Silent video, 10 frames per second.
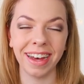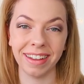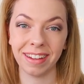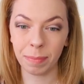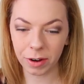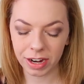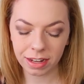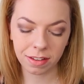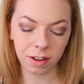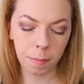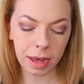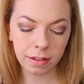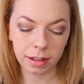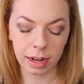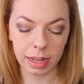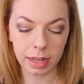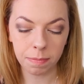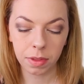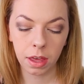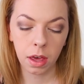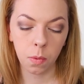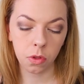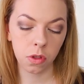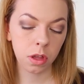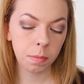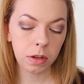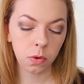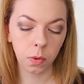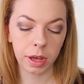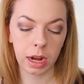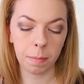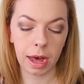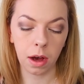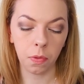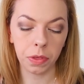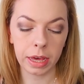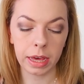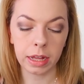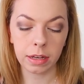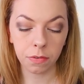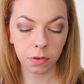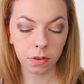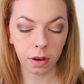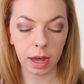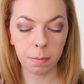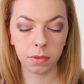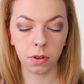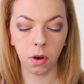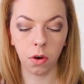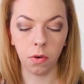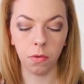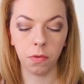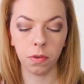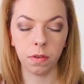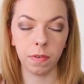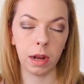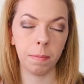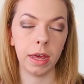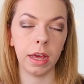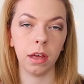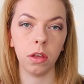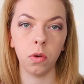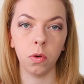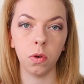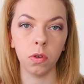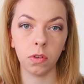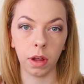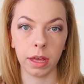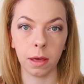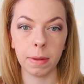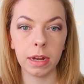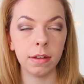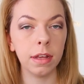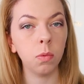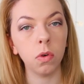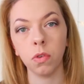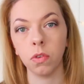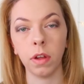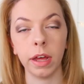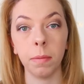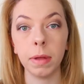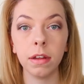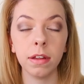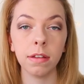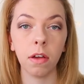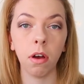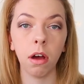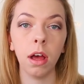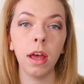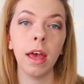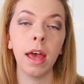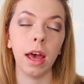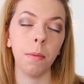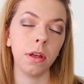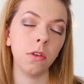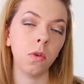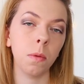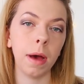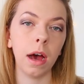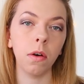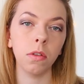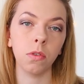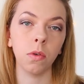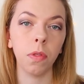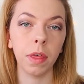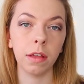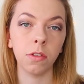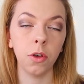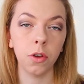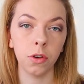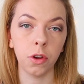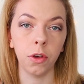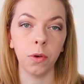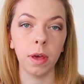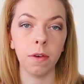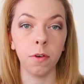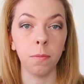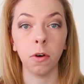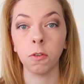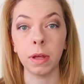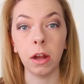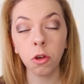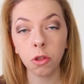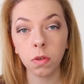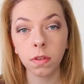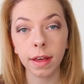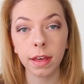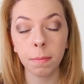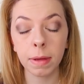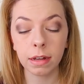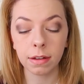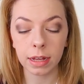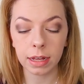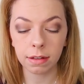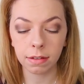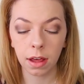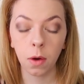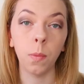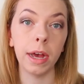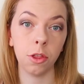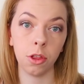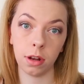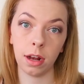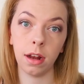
uh, spirits. So basically we're just going to be talking about the different types of developing your psychic abilities, what sort of psychic abilities there are, and we're going to talk about sort of things that you can do if you possibly lost your psychic abilities, which